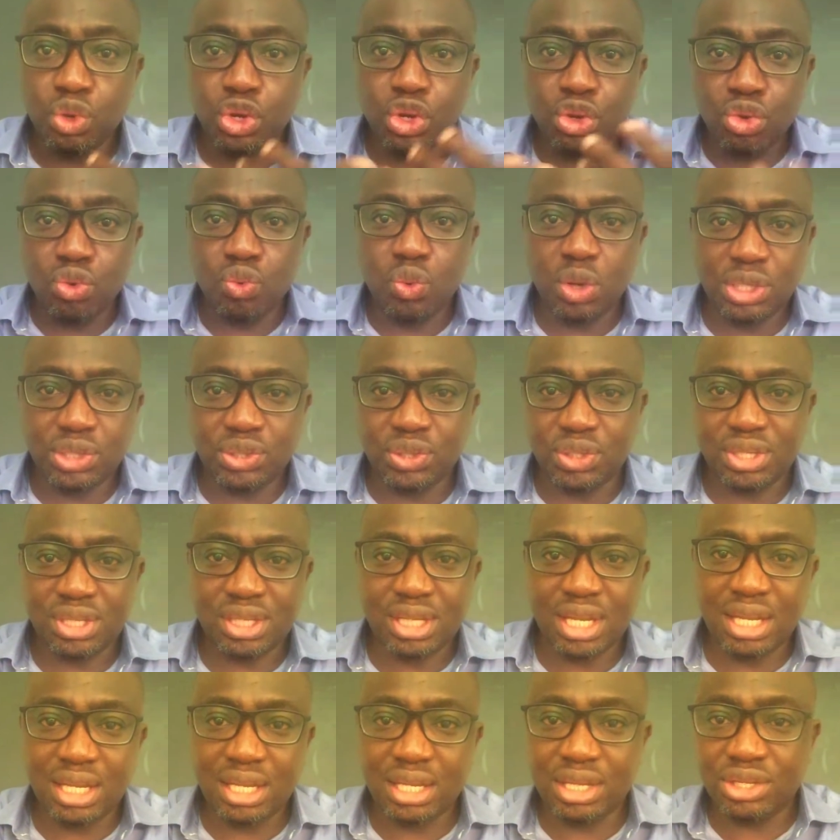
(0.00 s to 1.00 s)
We know what you're
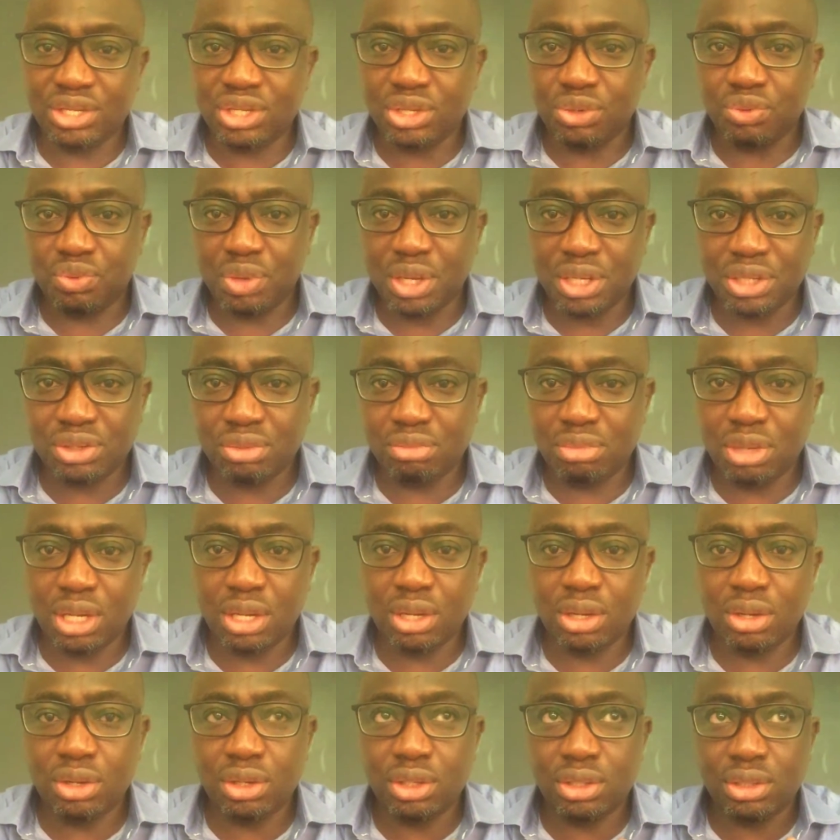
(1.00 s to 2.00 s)
sending is a
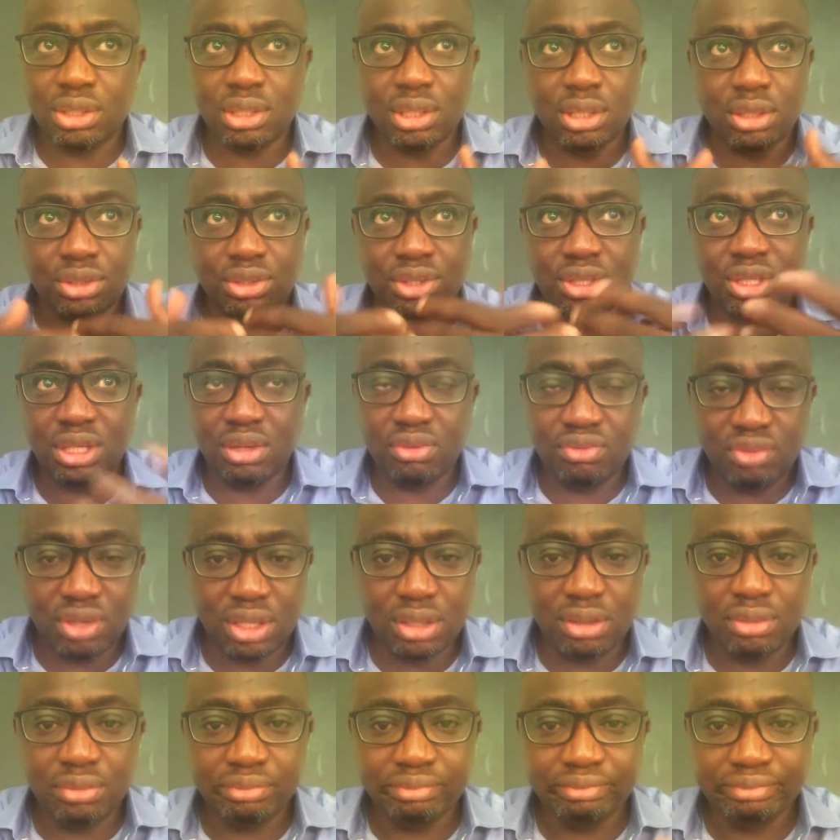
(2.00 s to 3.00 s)
resume, is a
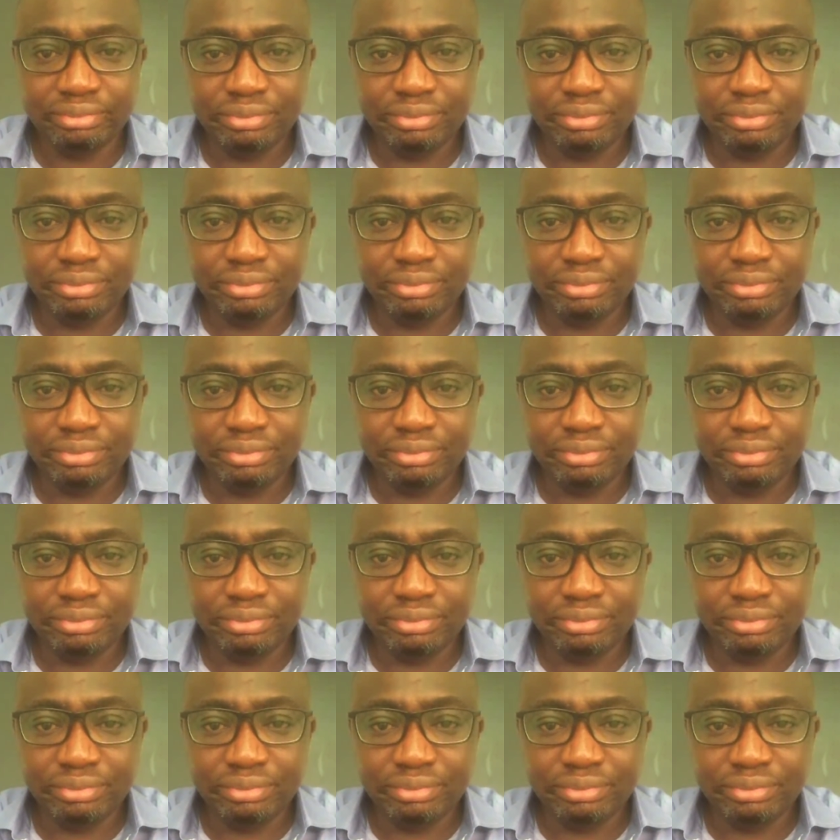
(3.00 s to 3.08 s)
CV.